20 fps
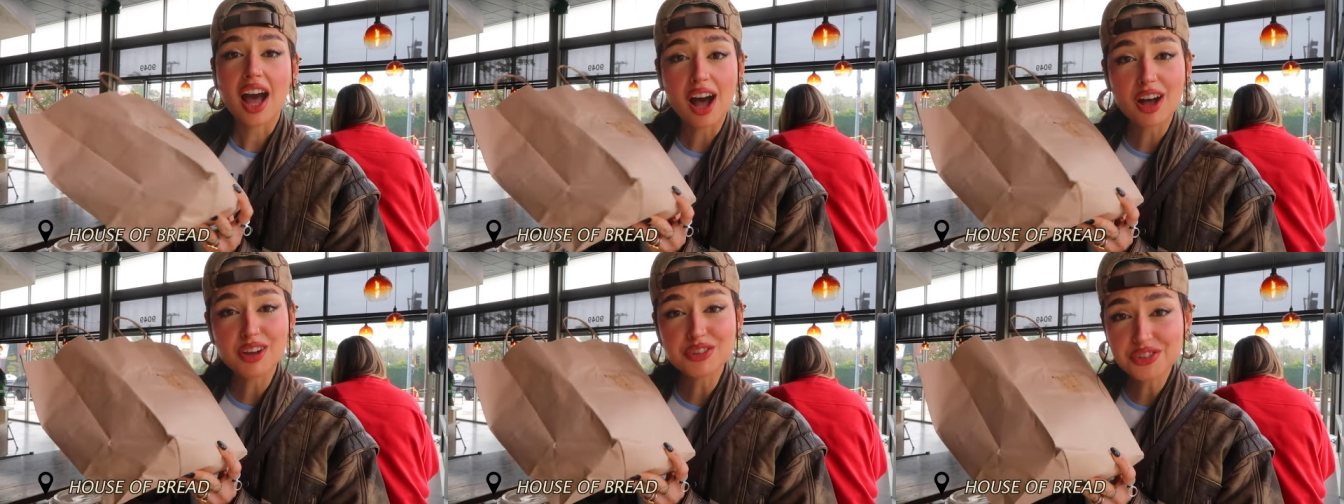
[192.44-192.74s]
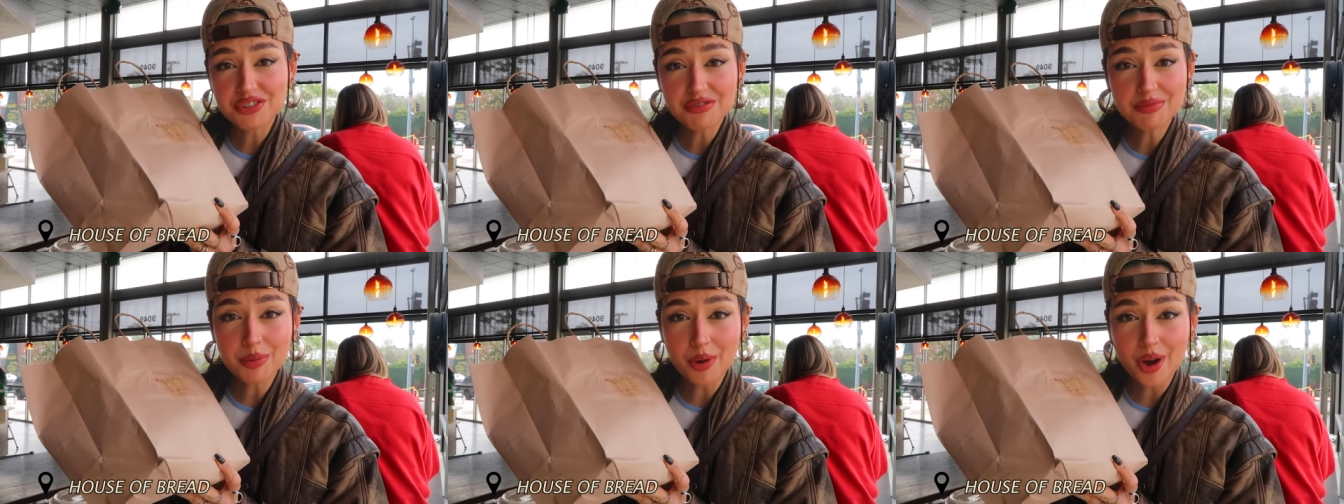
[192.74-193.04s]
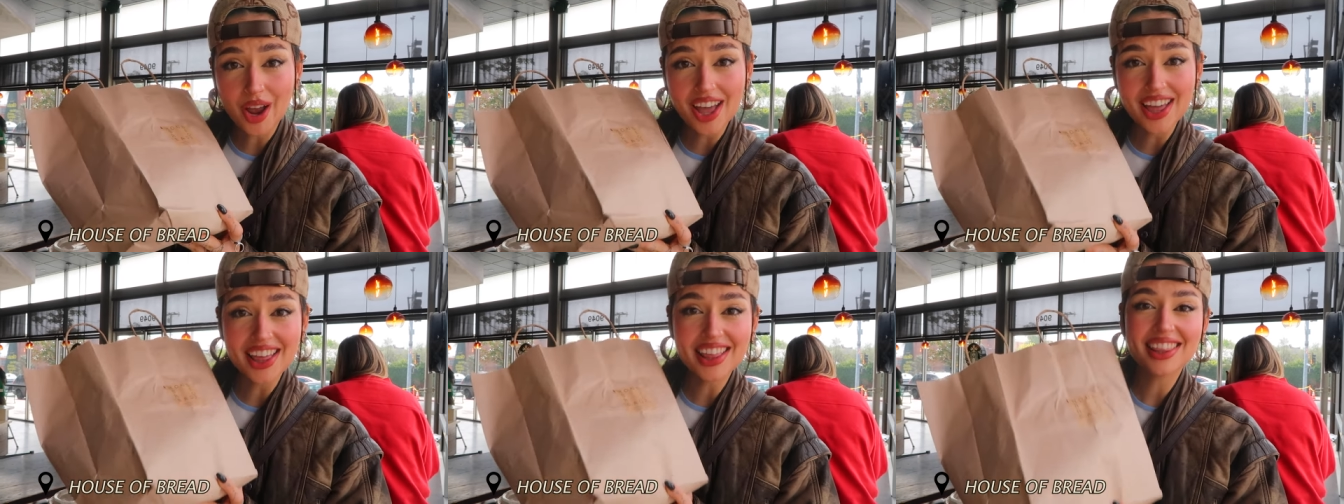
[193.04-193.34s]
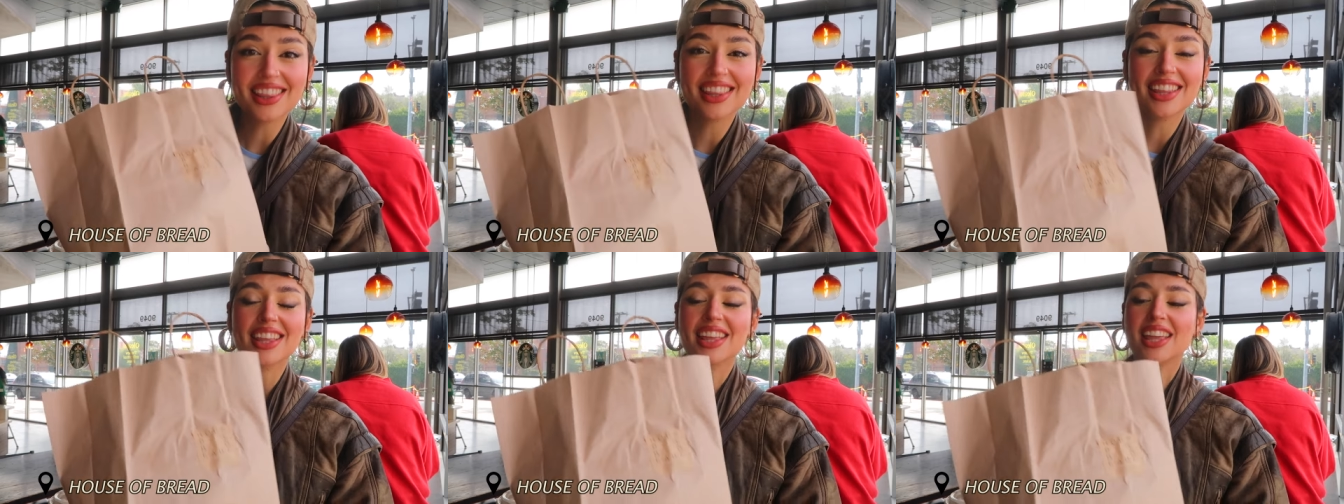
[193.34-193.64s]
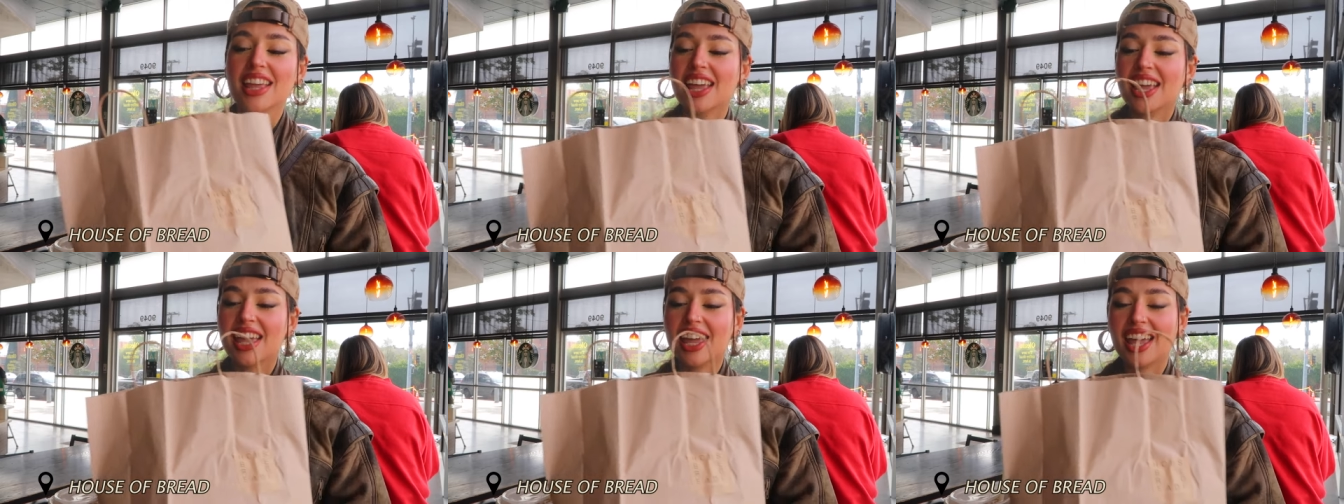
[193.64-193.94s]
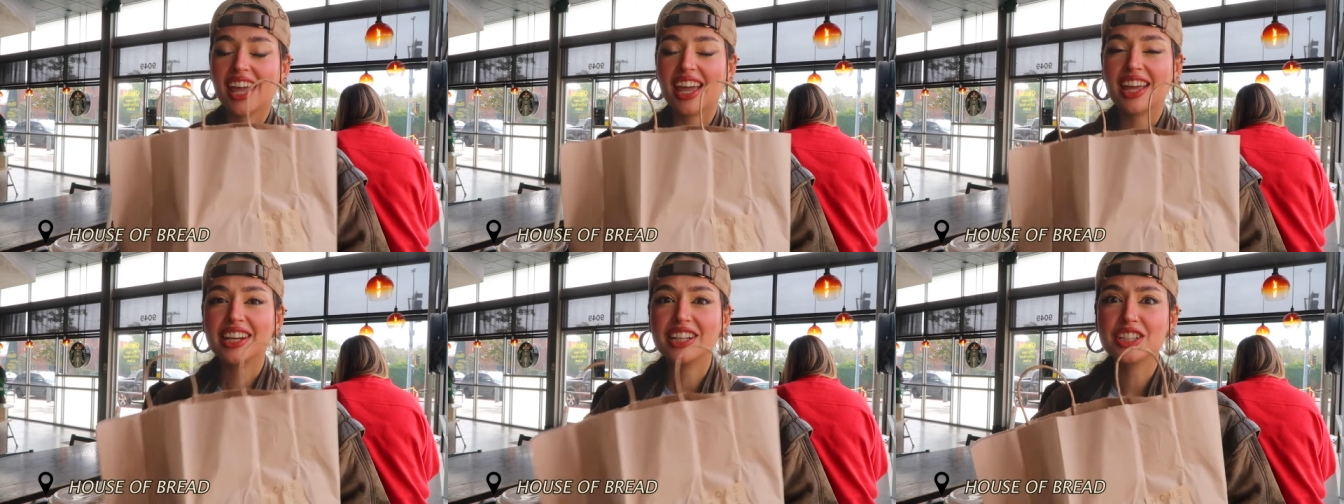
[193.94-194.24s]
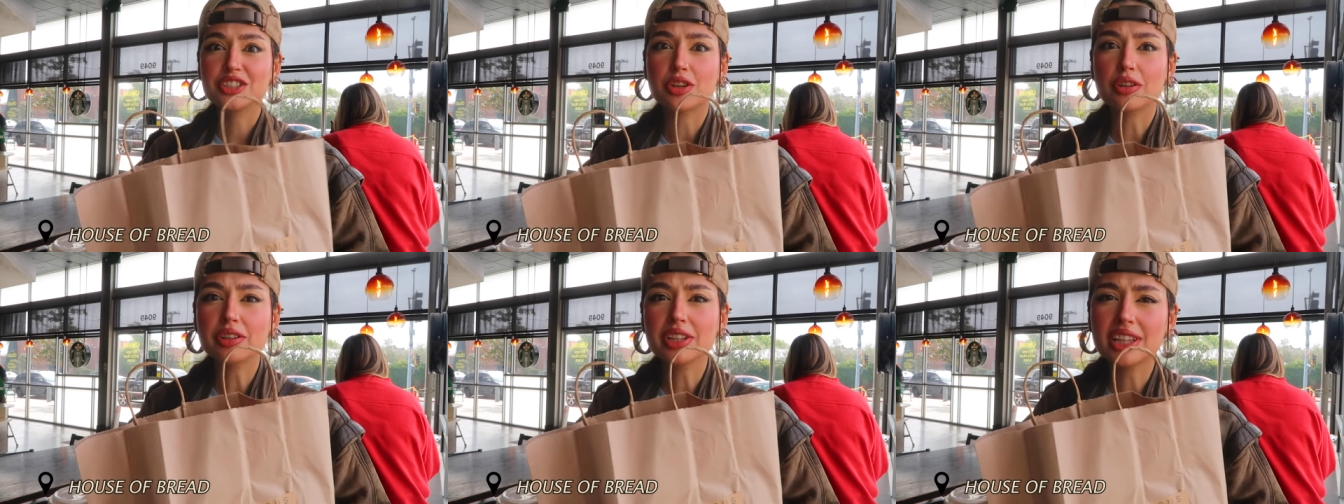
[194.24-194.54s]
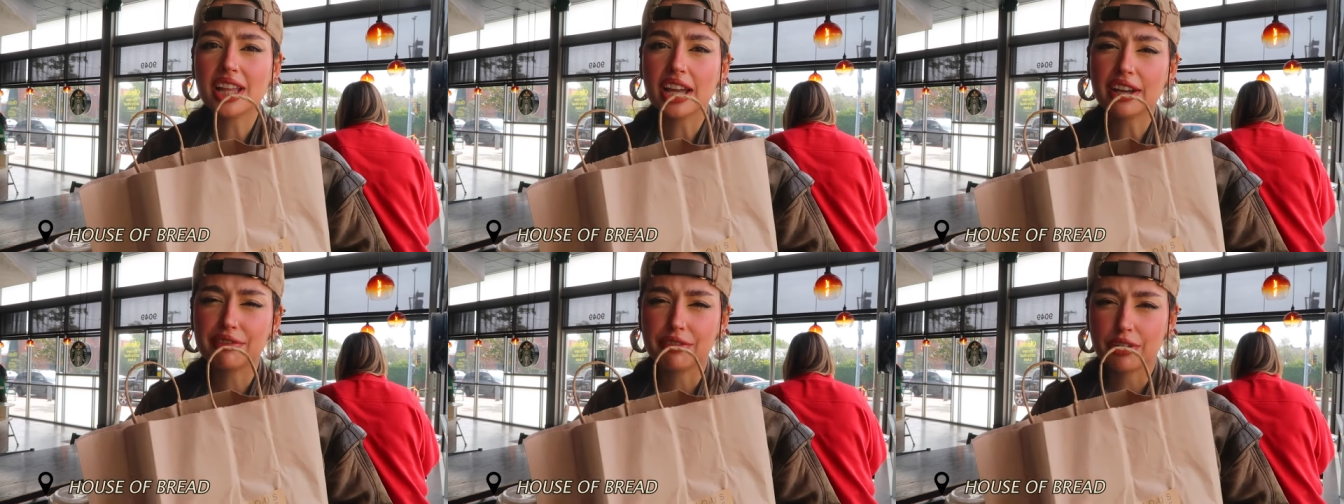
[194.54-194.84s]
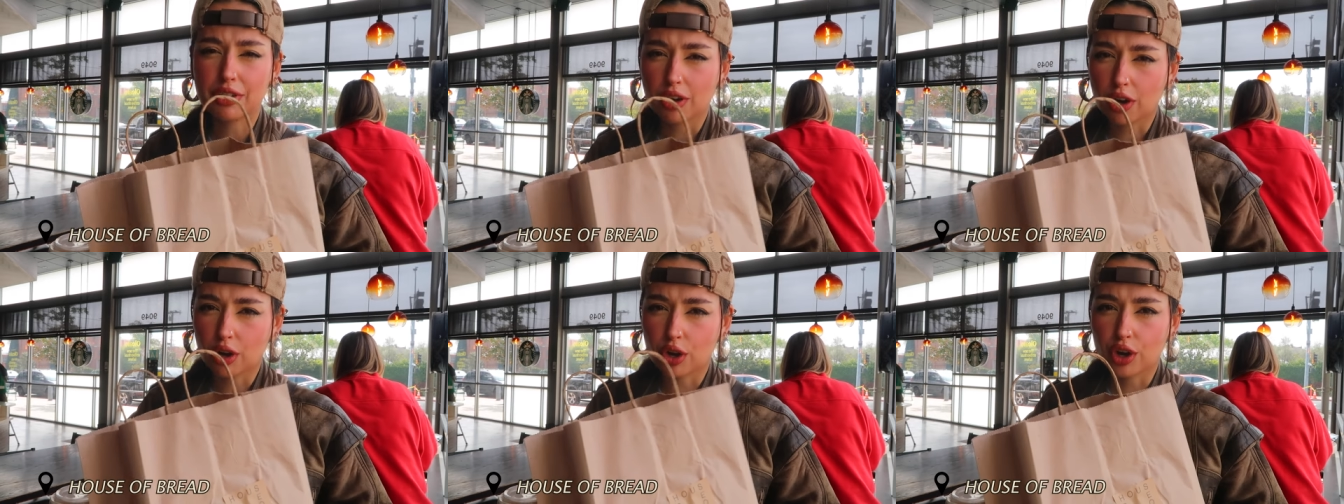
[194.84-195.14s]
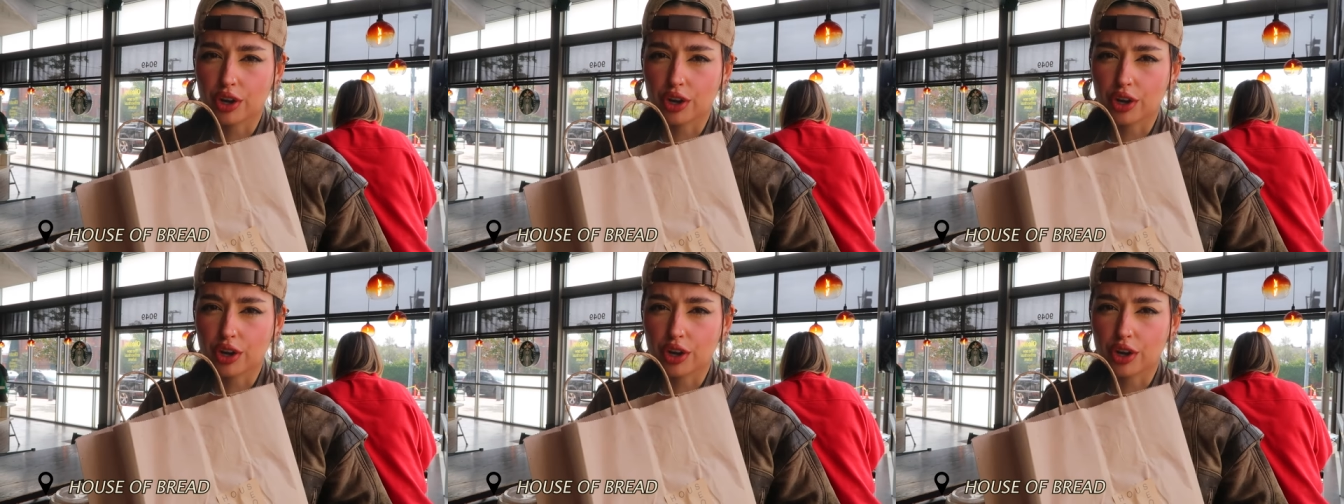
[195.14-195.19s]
House of Bread, and it's only like for